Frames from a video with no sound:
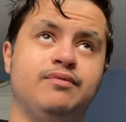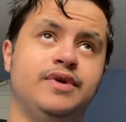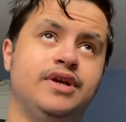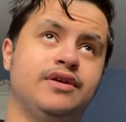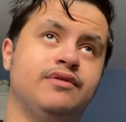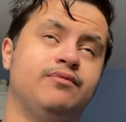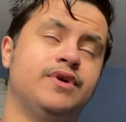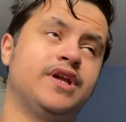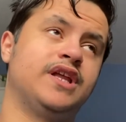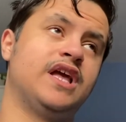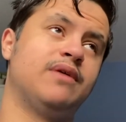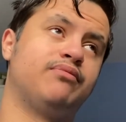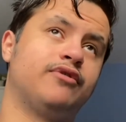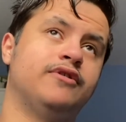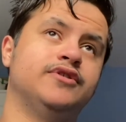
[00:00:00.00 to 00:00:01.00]
we're going to
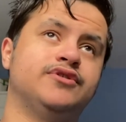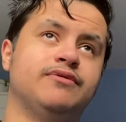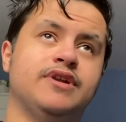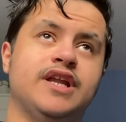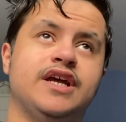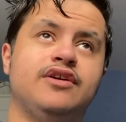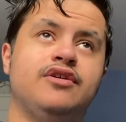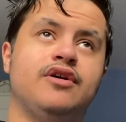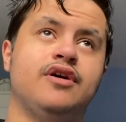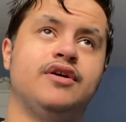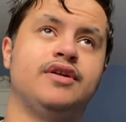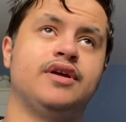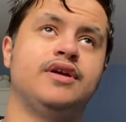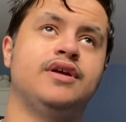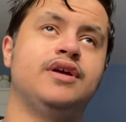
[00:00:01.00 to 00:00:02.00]
get Brozier and
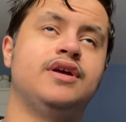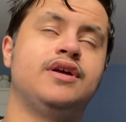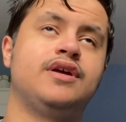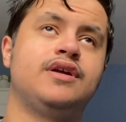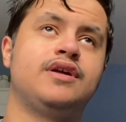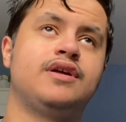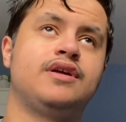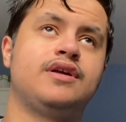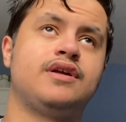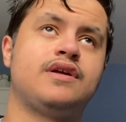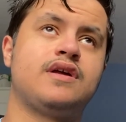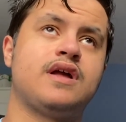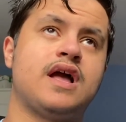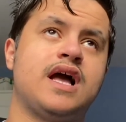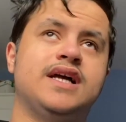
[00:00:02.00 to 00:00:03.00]
Lingard
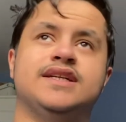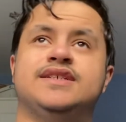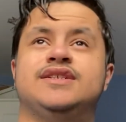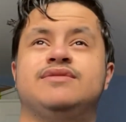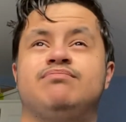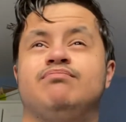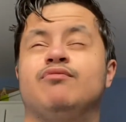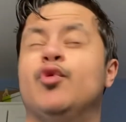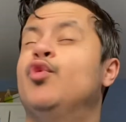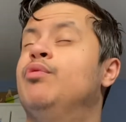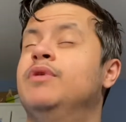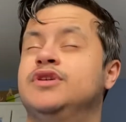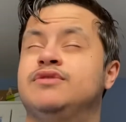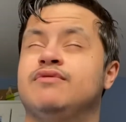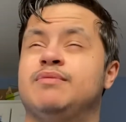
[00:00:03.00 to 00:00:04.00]
as
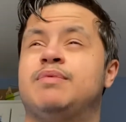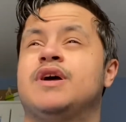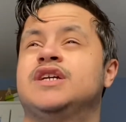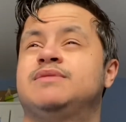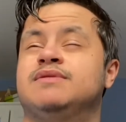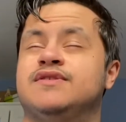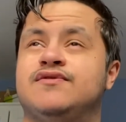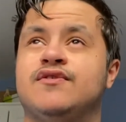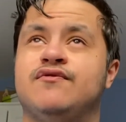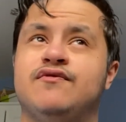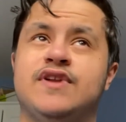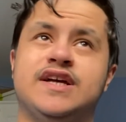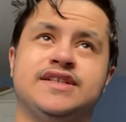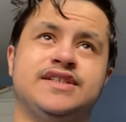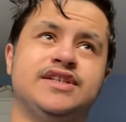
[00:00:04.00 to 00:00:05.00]
almost replacements for
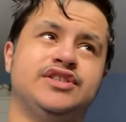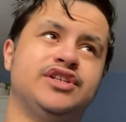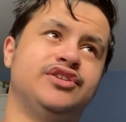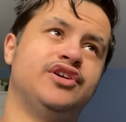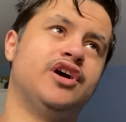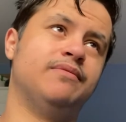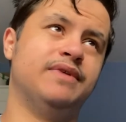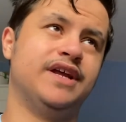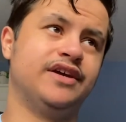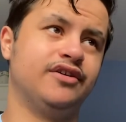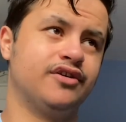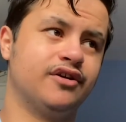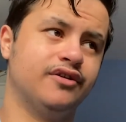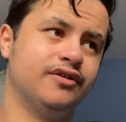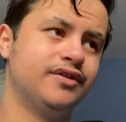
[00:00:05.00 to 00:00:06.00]
Vlasic and
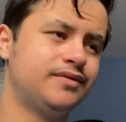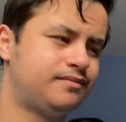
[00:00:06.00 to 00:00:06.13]
Yarmolenko,